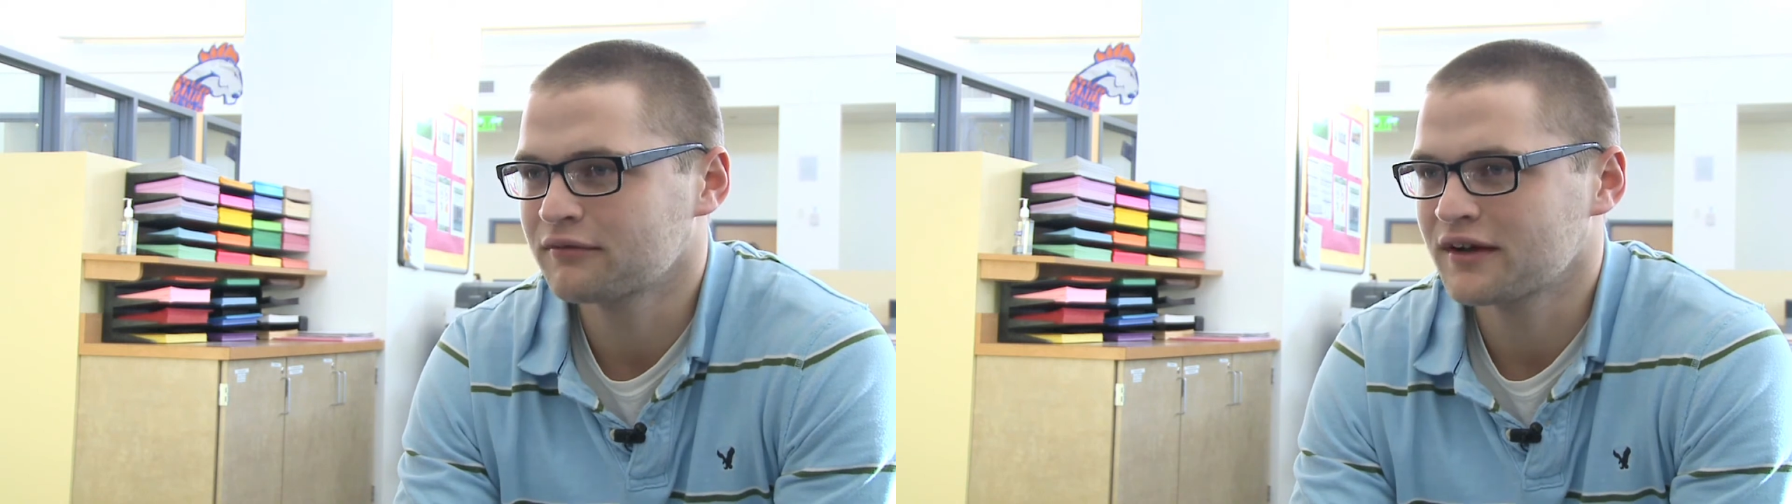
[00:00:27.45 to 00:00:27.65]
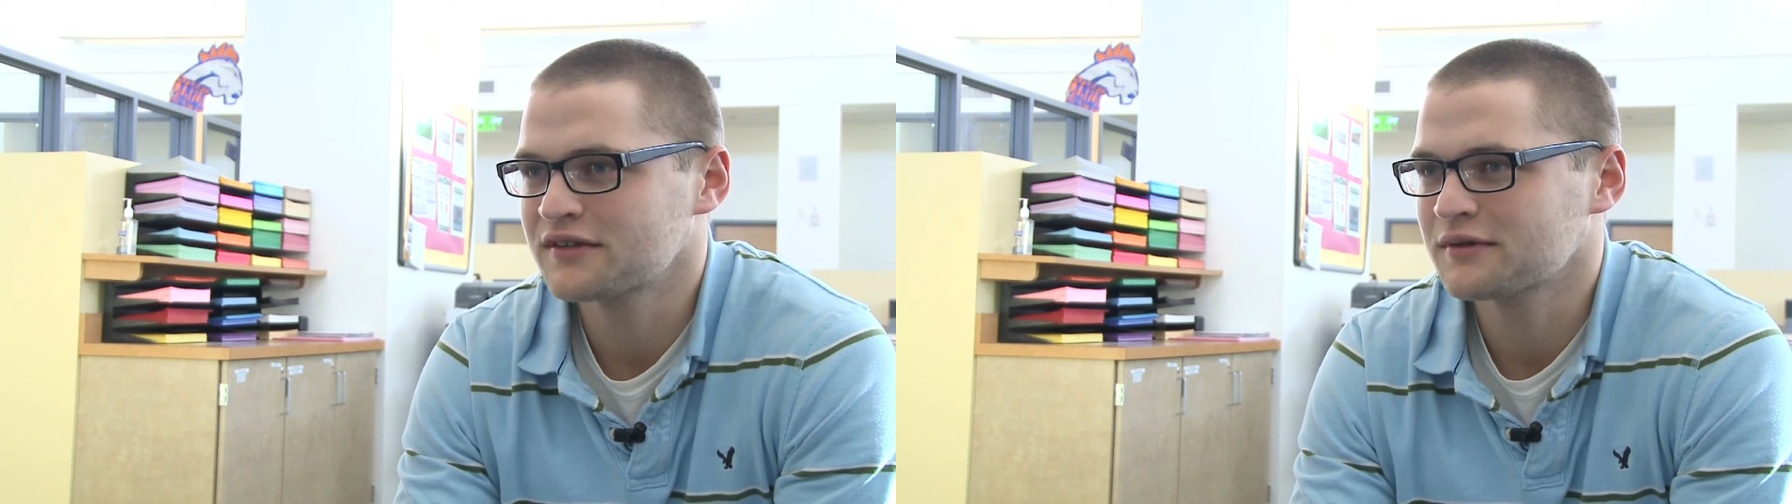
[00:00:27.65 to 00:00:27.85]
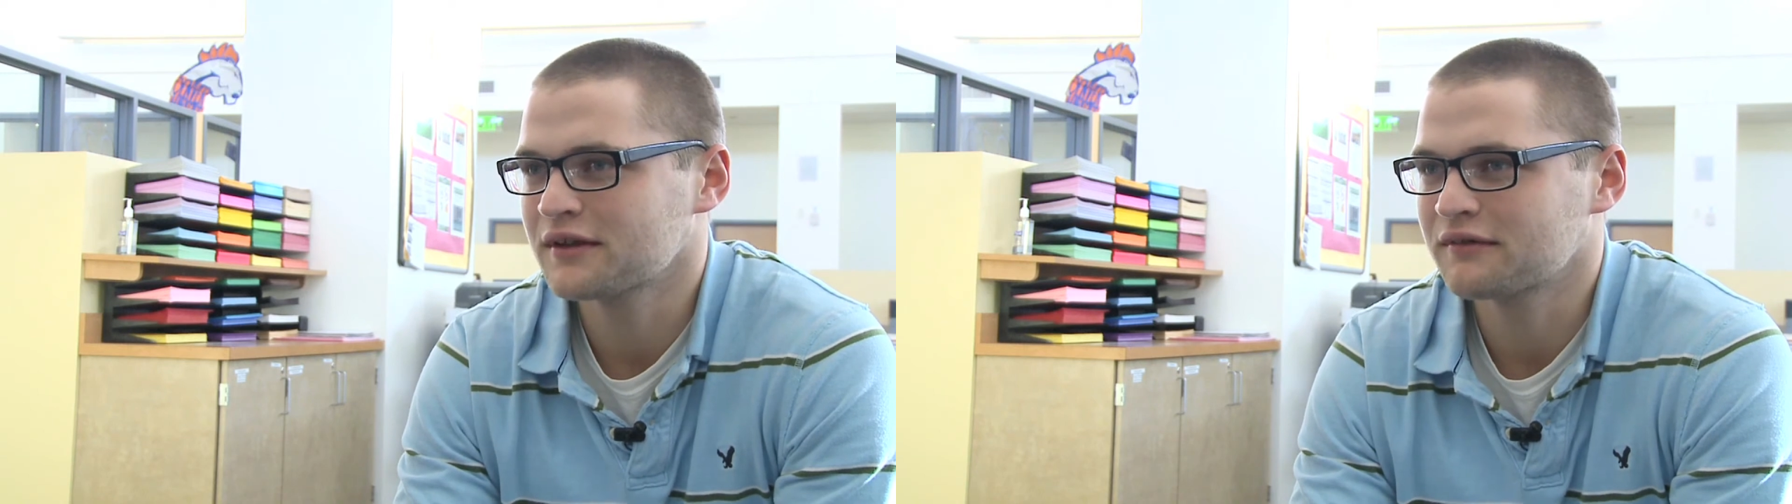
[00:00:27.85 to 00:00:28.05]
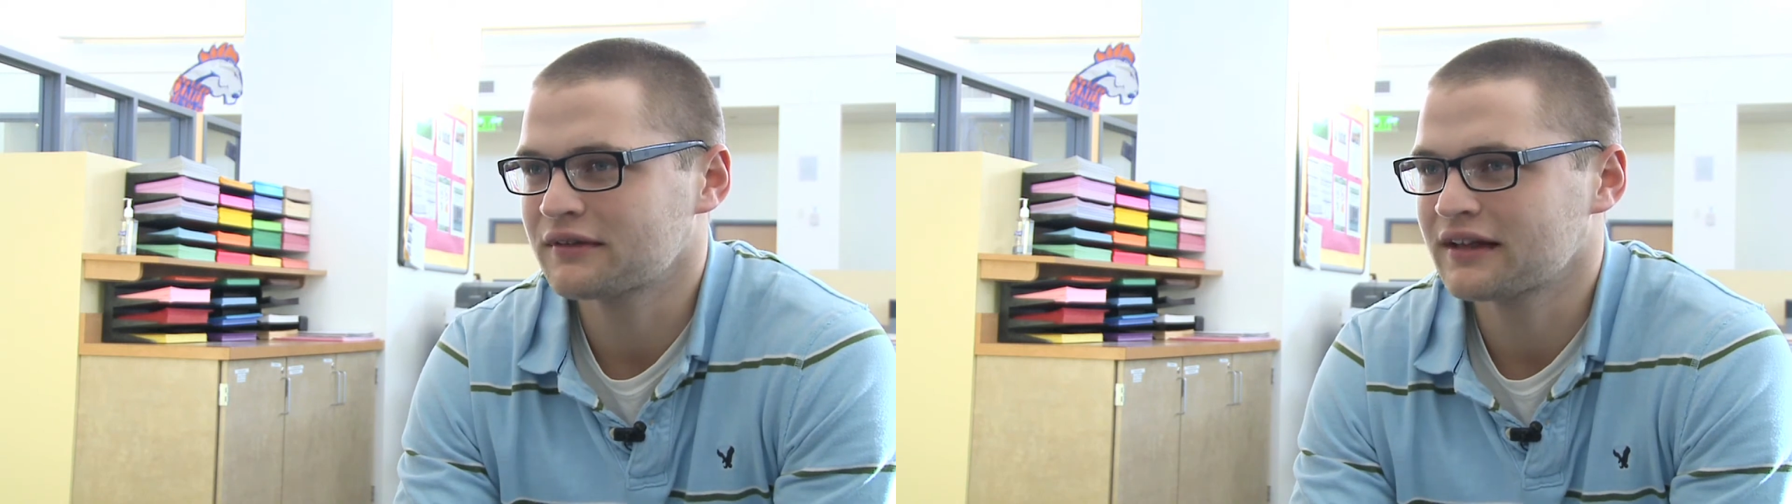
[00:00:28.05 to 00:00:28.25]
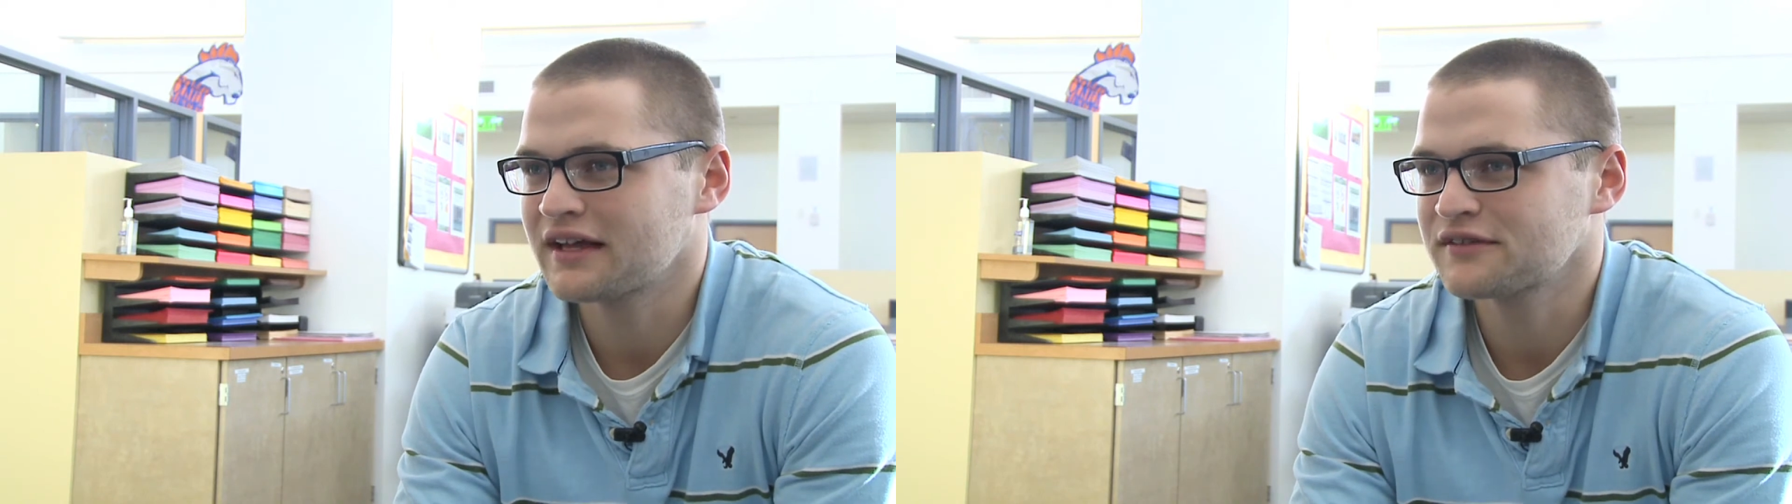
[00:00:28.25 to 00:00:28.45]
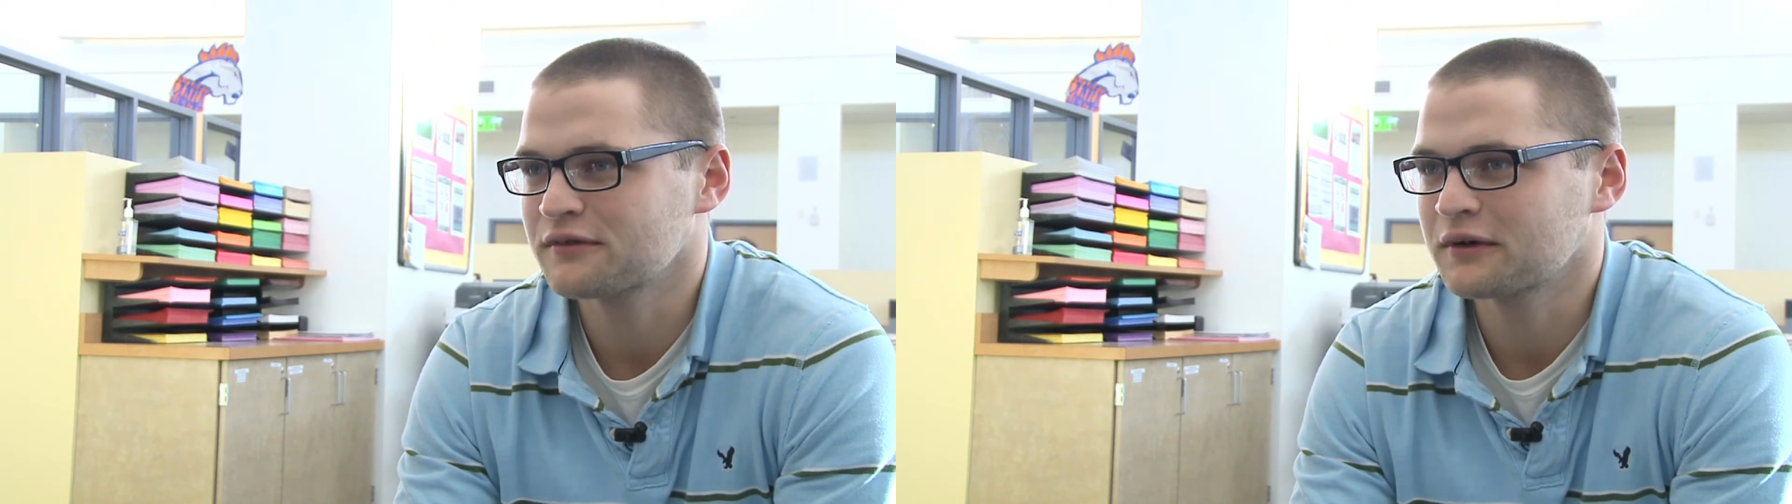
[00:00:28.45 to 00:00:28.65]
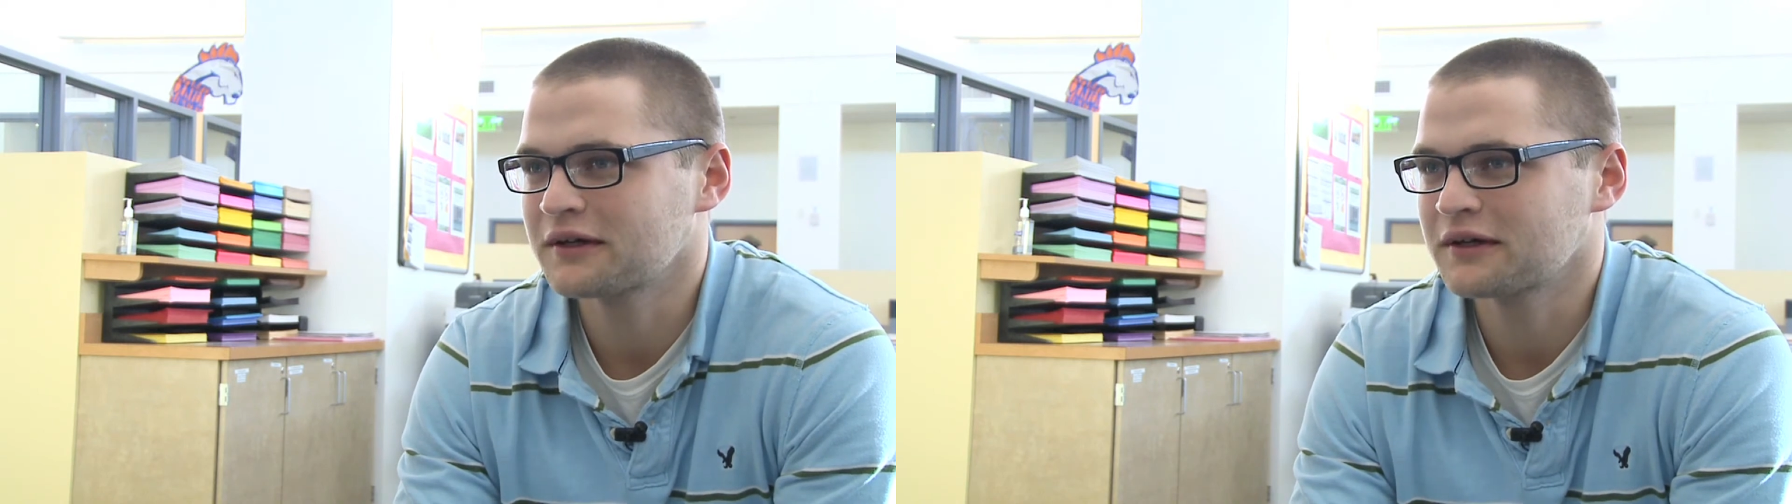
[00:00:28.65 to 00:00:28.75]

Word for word: friends with over the last four